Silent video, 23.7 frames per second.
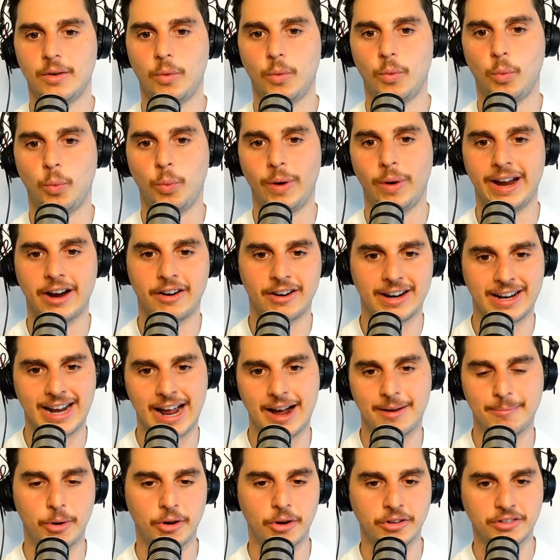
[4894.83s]
we are in
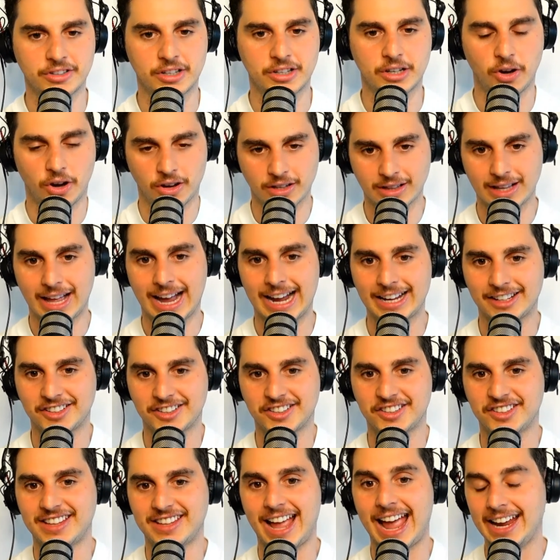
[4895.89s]
our most godlike
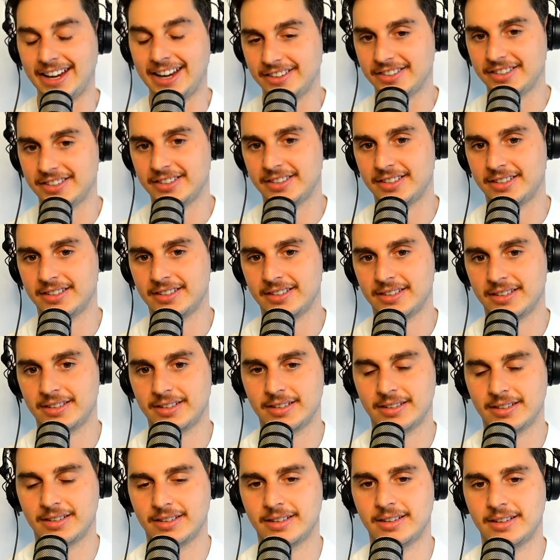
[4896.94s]
state
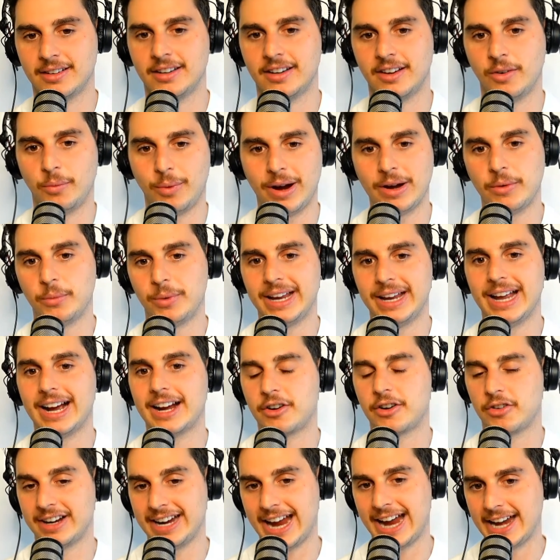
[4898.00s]
when we are
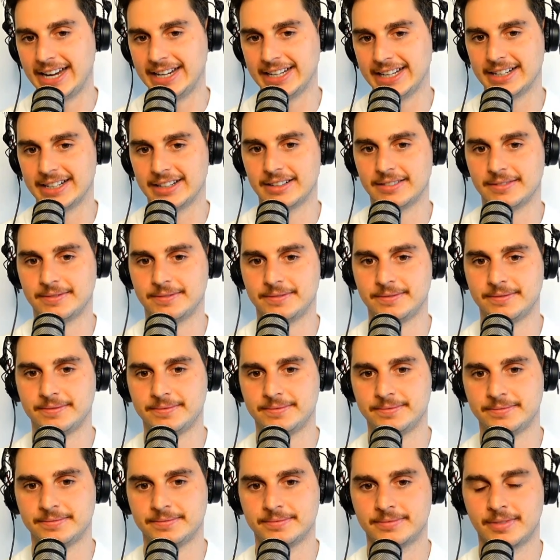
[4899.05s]
creating.
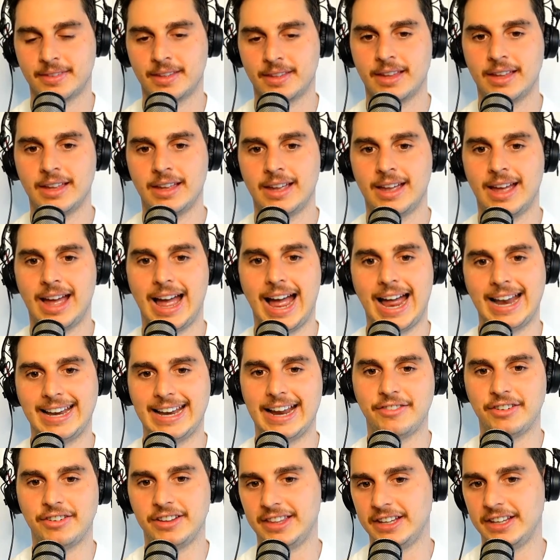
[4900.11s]
And
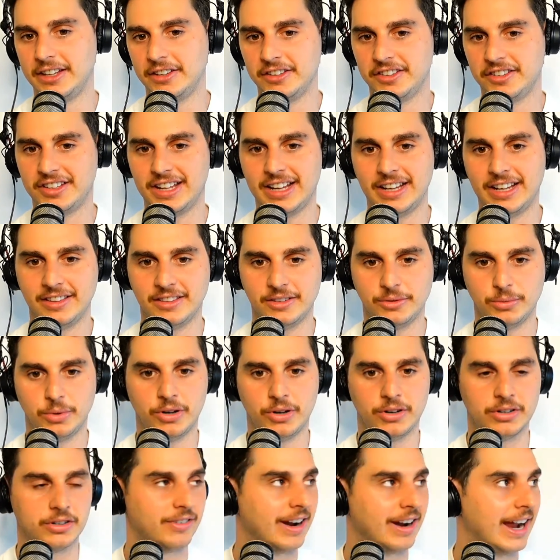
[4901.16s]
everything you see in the
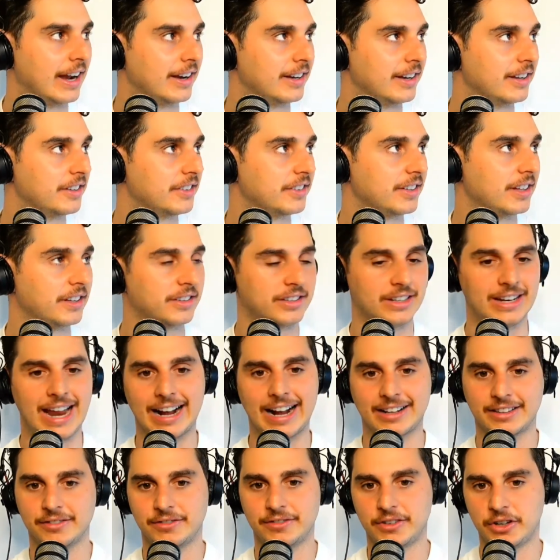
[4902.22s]
world around us is an
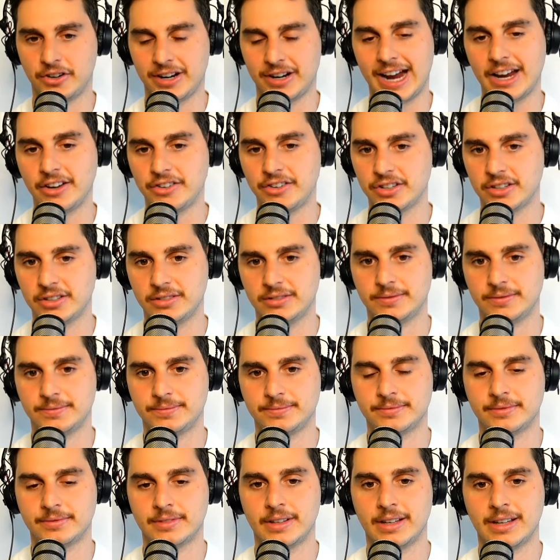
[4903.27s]
act of creation.
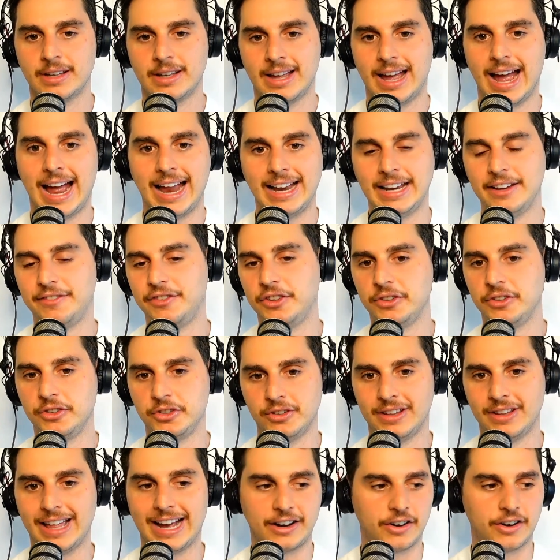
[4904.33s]
And if you
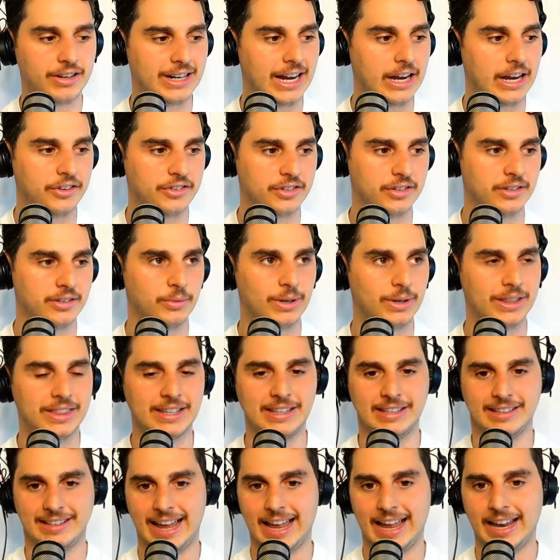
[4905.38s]
do that creation with
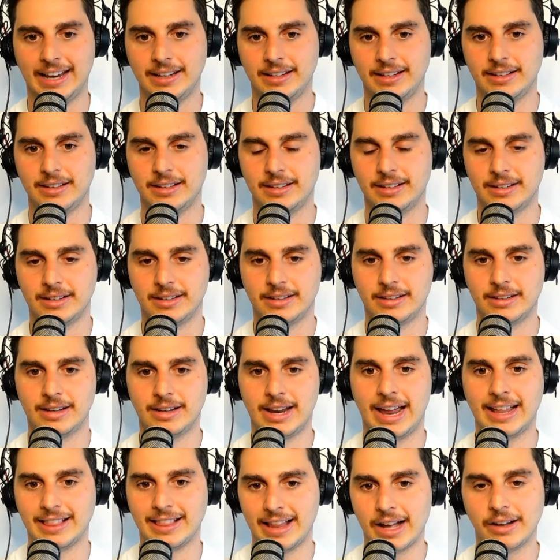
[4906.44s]
intent
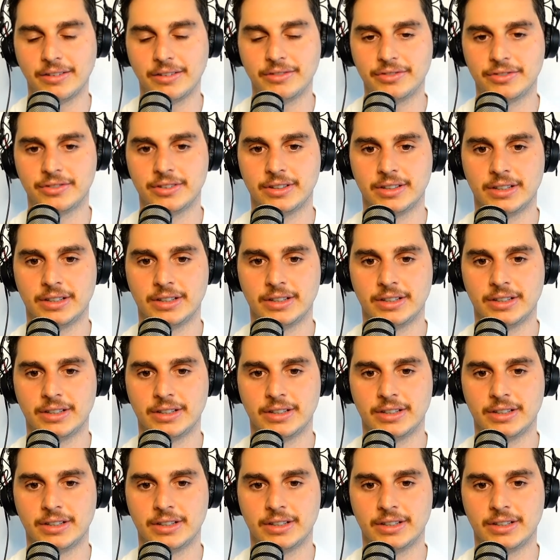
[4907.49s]
and love,